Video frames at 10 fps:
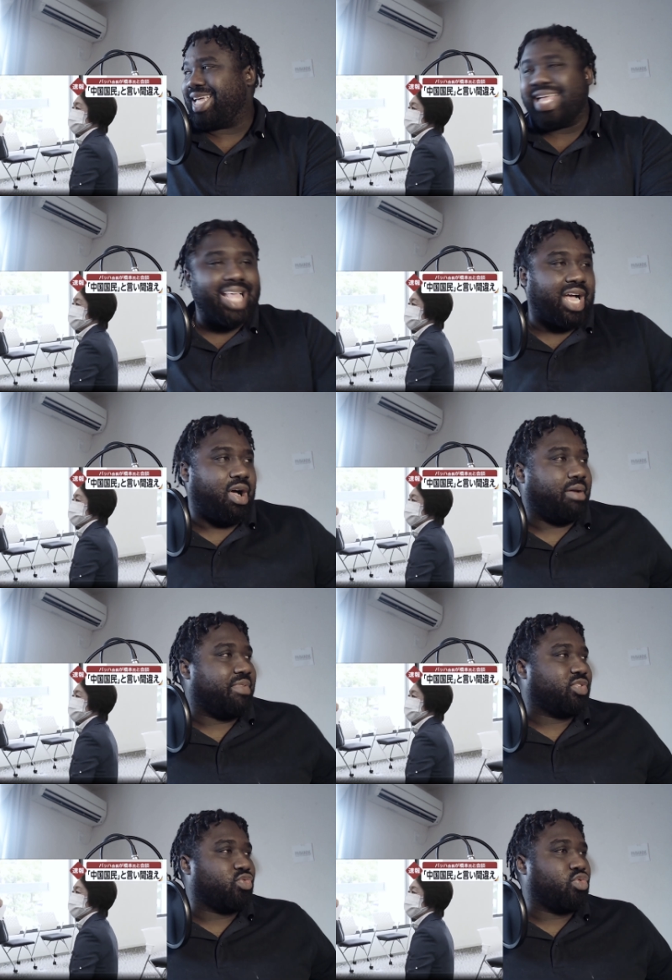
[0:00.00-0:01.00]
in that
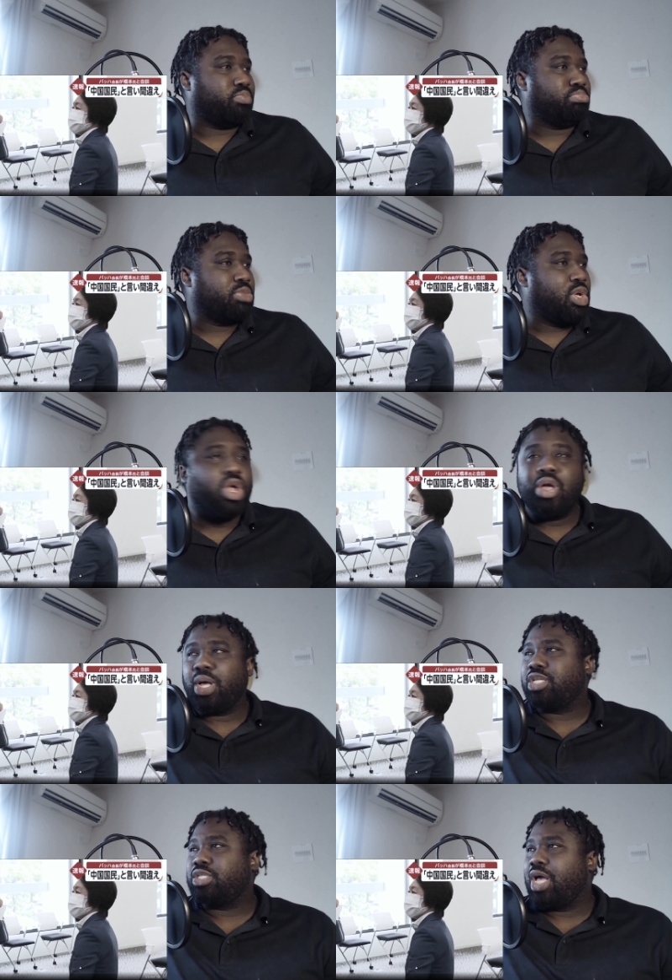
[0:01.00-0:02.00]
conference room,
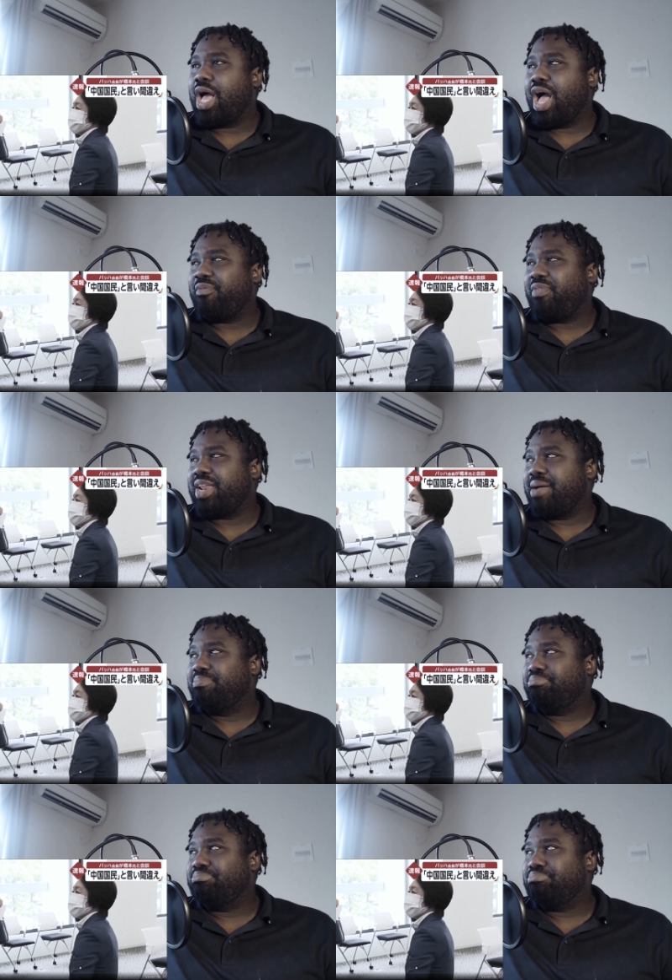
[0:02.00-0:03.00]
because half of them,